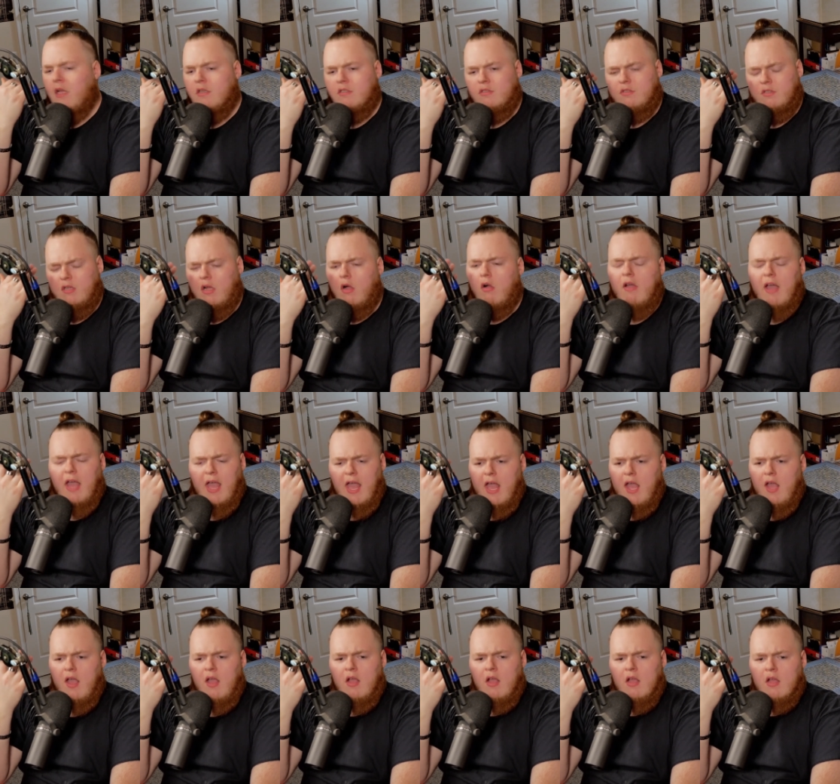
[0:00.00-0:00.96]
So it's like,
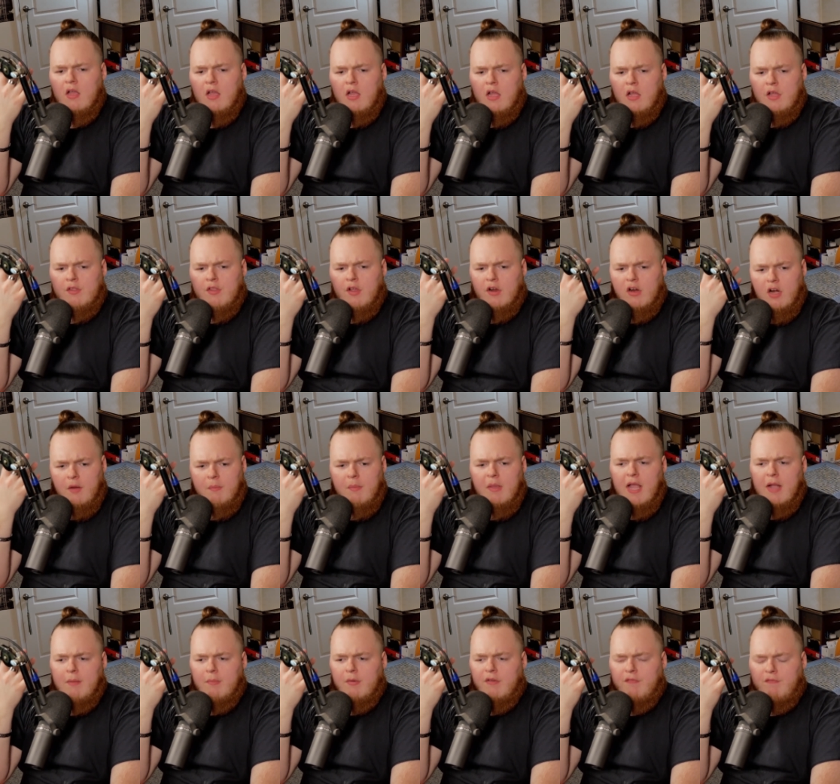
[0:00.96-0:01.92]
okay, they're gonna
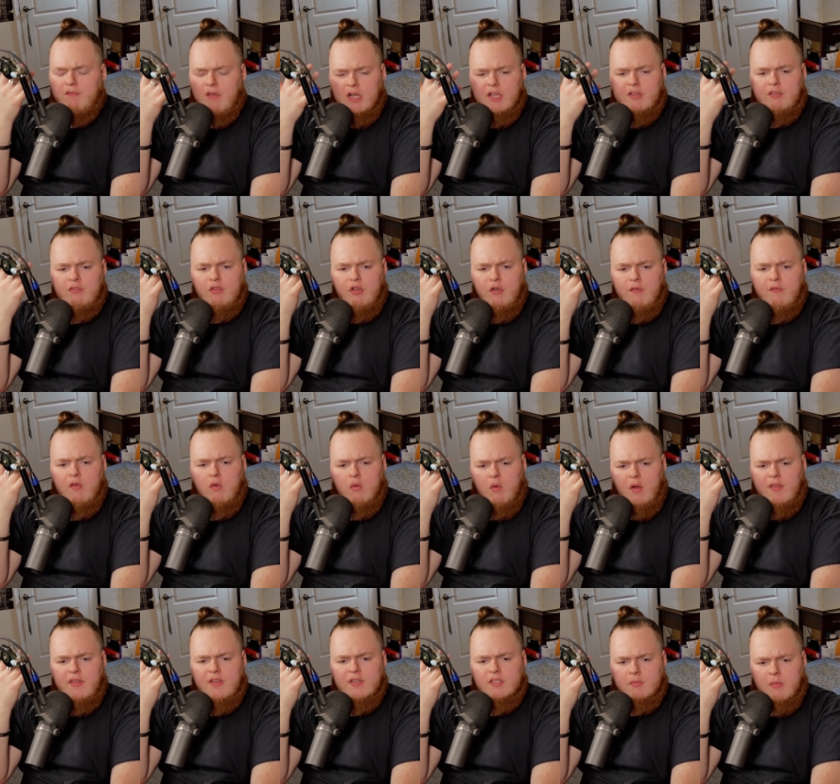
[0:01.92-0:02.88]
be able to fucking two v
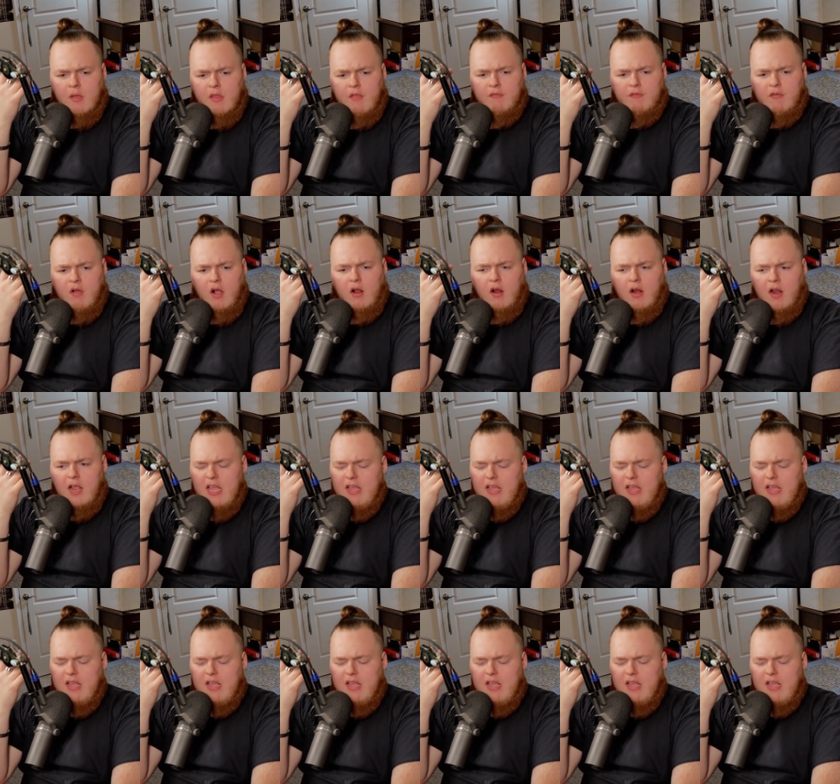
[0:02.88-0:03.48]
one this motherfucker,